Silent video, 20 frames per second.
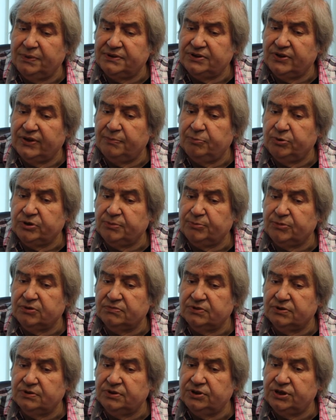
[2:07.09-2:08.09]
so they put him on
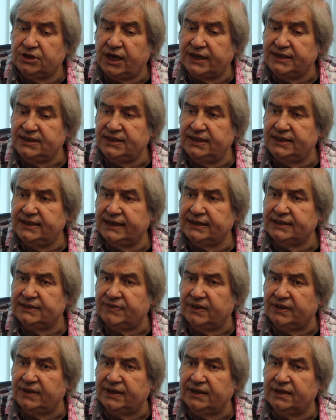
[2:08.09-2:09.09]
Chinese Detective,
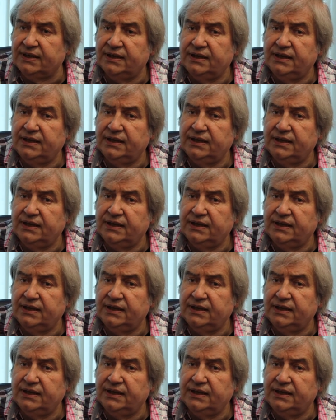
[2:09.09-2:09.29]
I think.